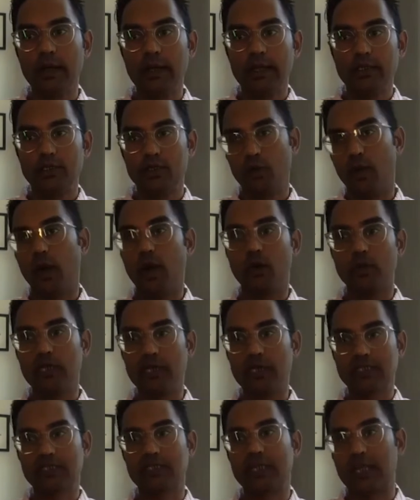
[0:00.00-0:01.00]
do a
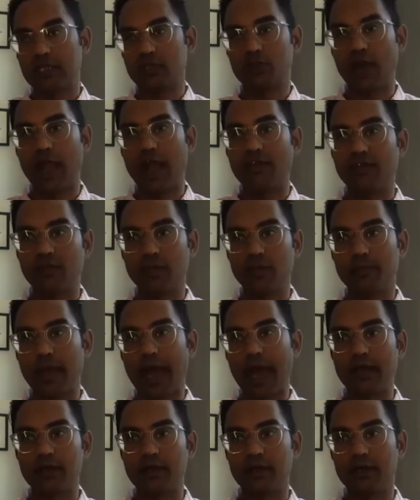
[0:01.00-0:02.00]
holistic travel
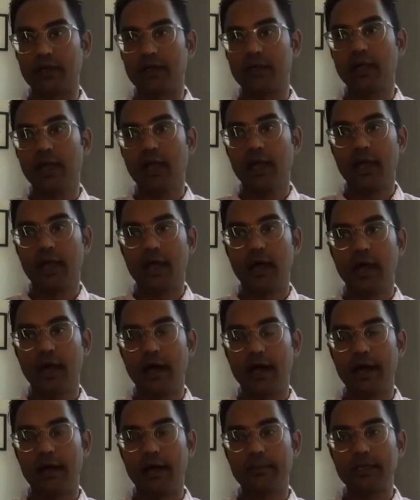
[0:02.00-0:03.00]
pattern
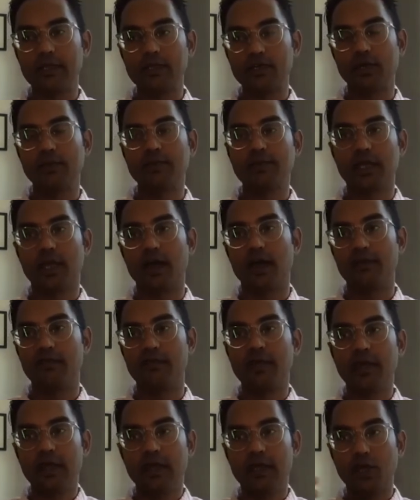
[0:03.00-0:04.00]
in terms of
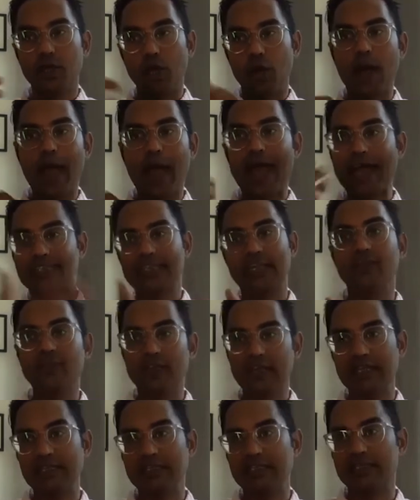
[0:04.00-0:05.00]

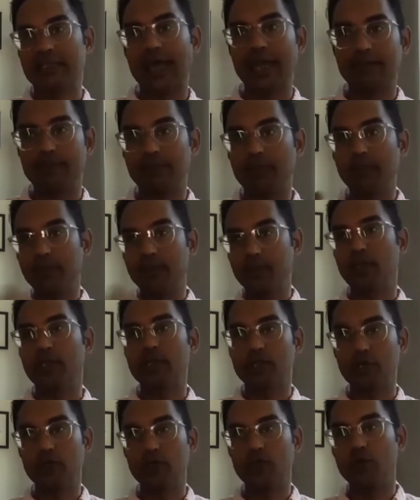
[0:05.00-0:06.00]
activities that people can
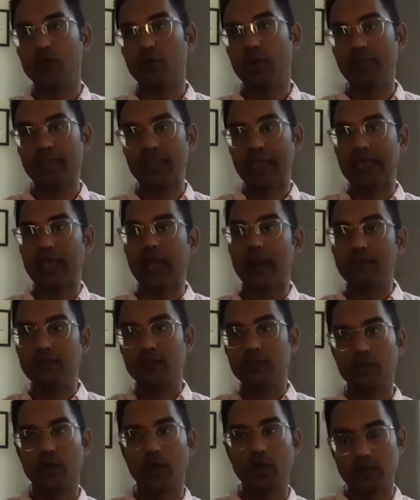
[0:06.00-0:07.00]
do when they come
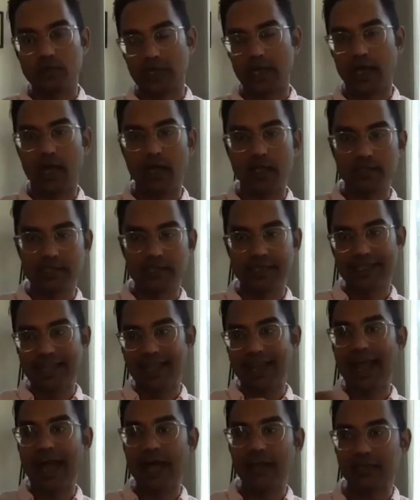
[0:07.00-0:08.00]
to hotels, and then
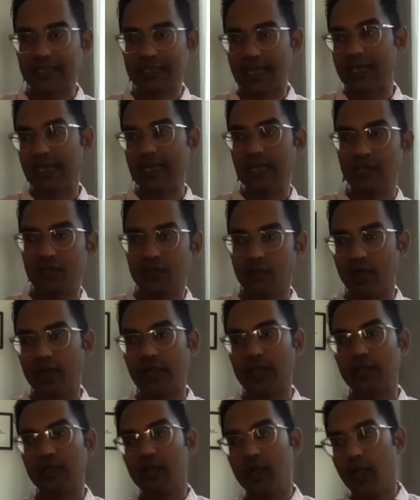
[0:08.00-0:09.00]
how does that integrate
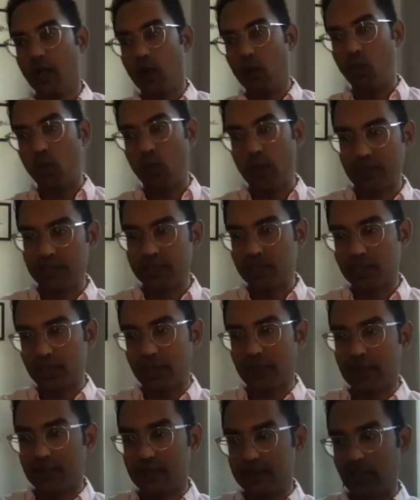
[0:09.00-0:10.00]
with
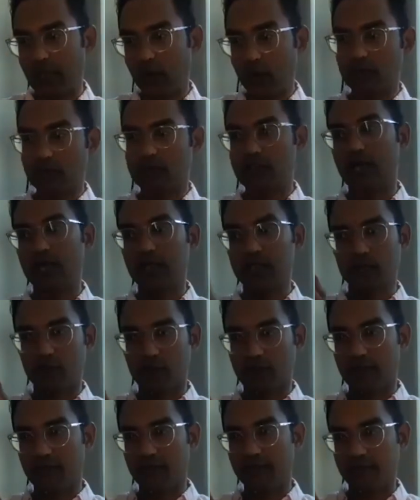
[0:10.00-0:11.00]
the hotel sort of